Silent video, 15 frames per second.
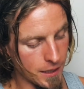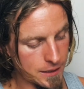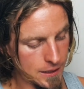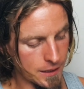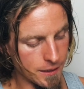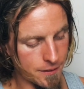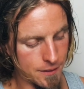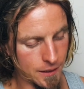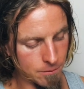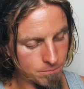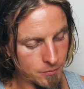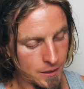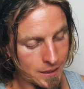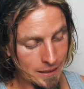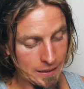that kind of thing.
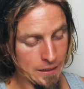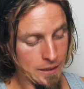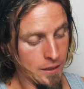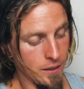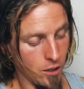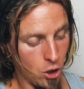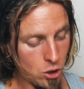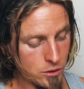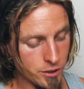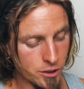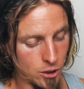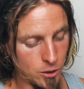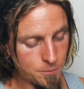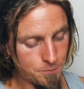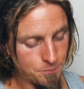
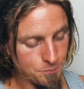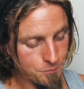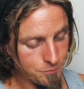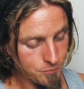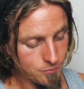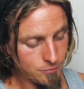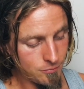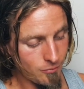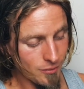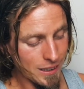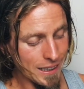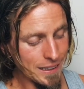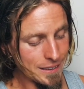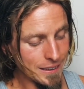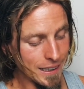Also,
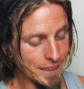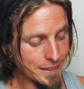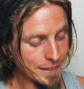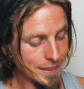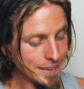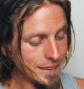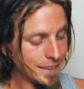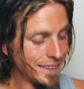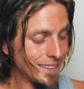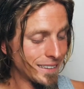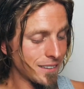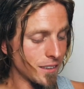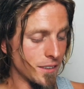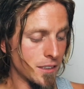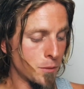an
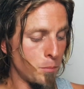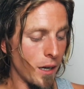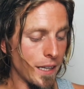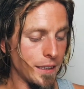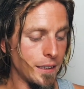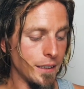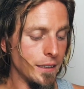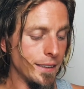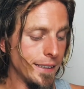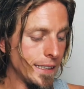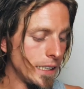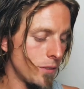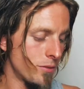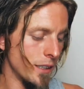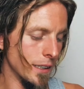insulin spike in the
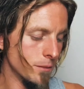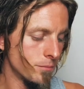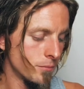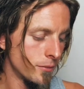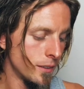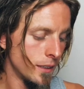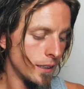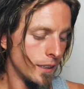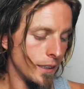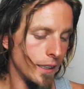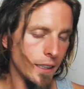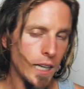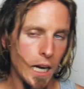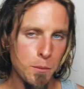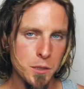evening,
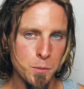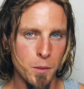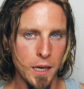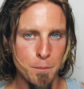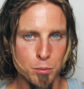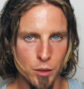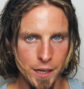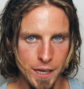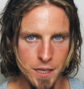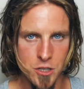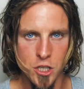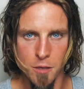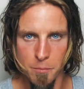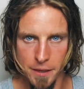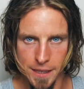it helps my brain
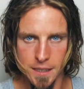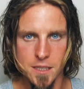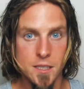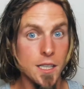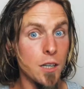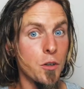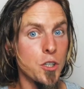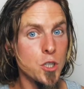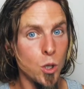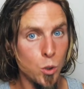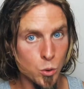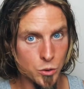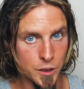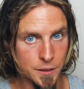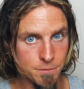to make
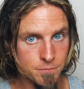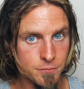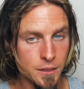serotonin.